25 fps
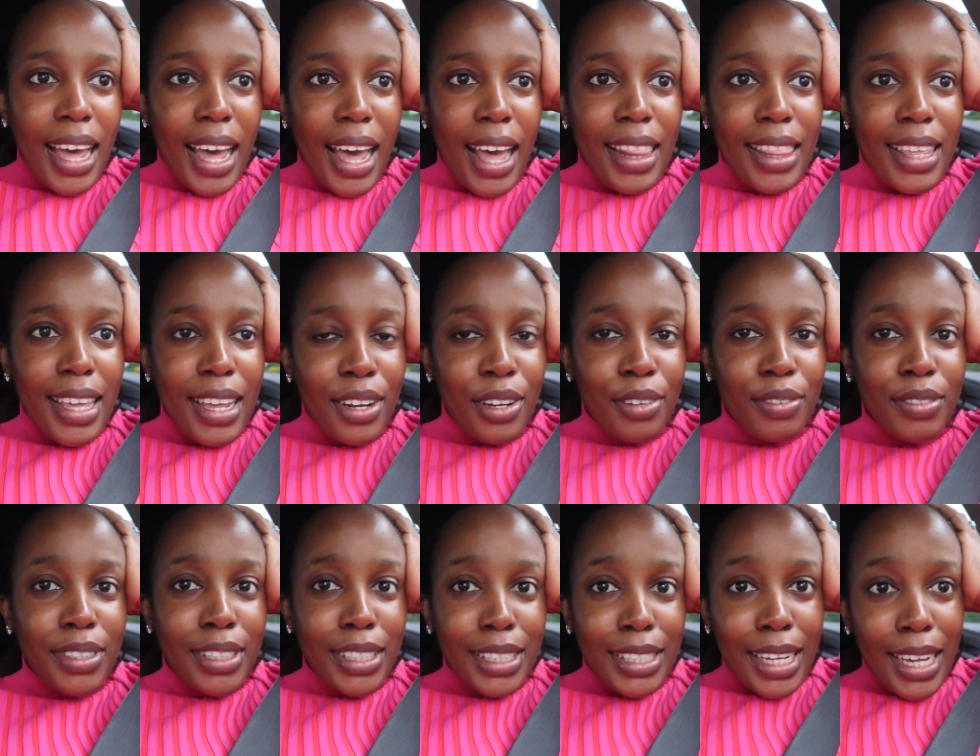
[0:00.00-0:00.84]
at the end
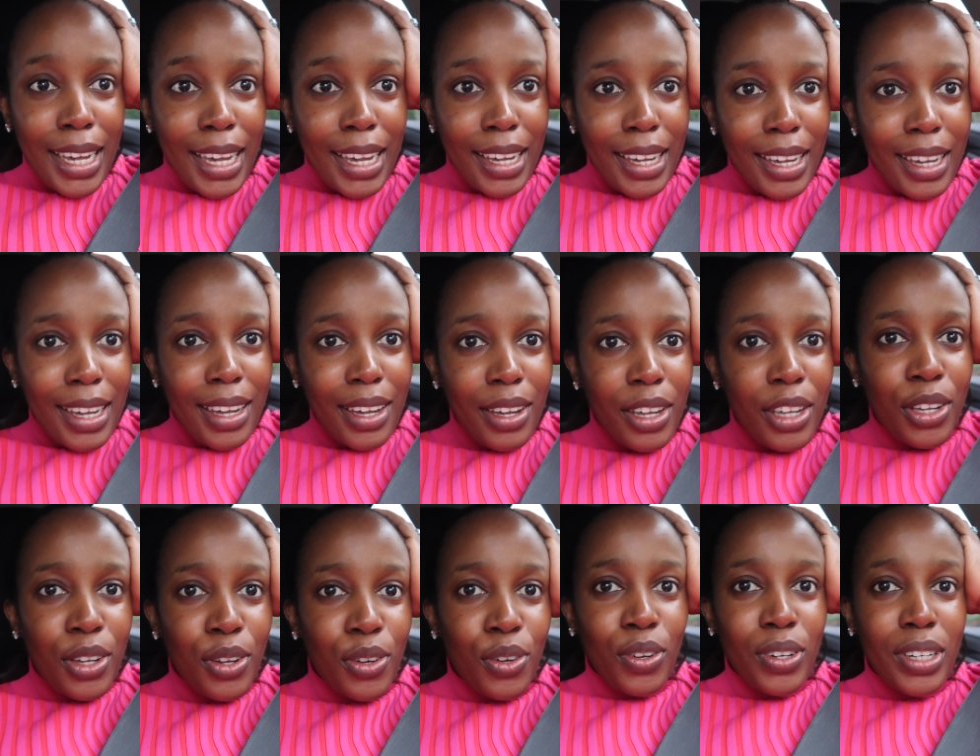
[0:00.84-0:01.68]
of the day
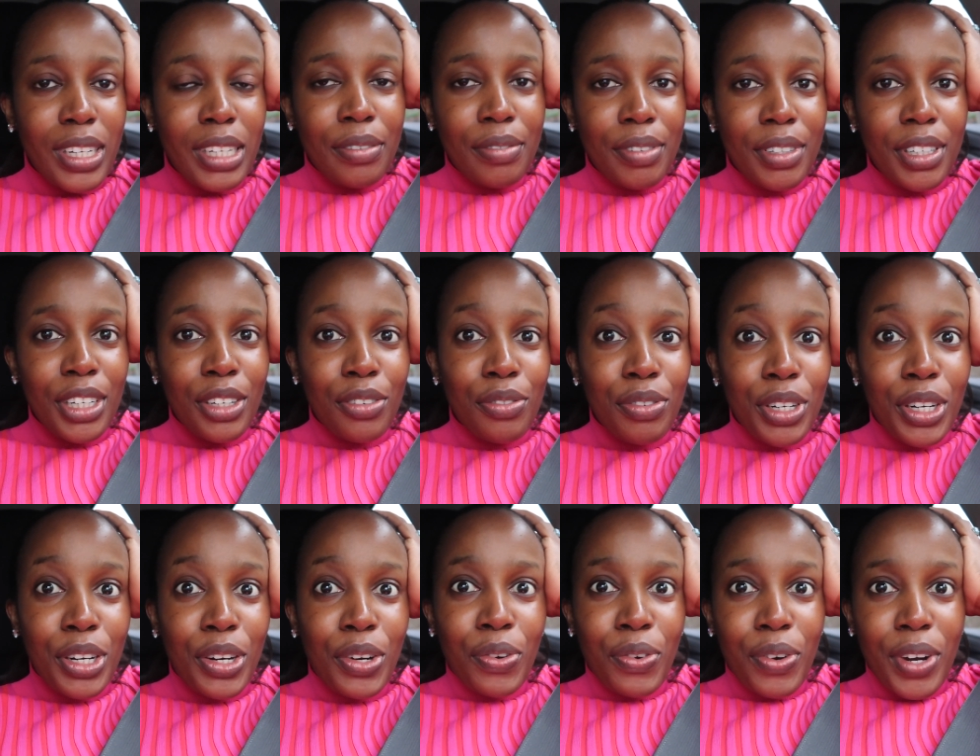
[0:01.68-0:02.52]
you're not leaving a
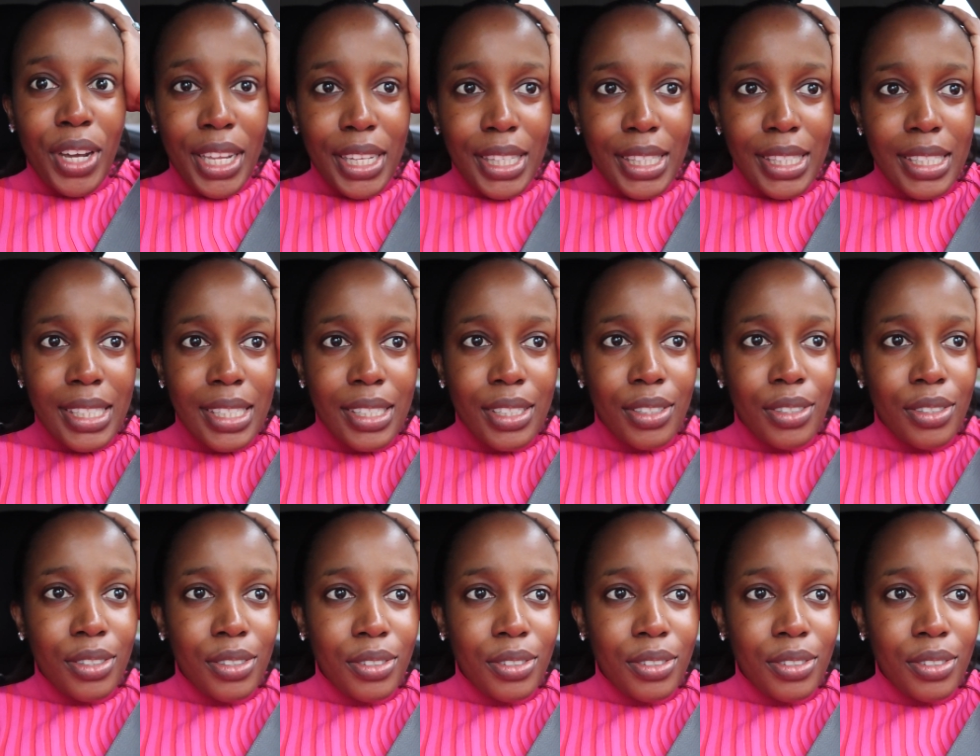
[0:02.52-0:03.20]
regret you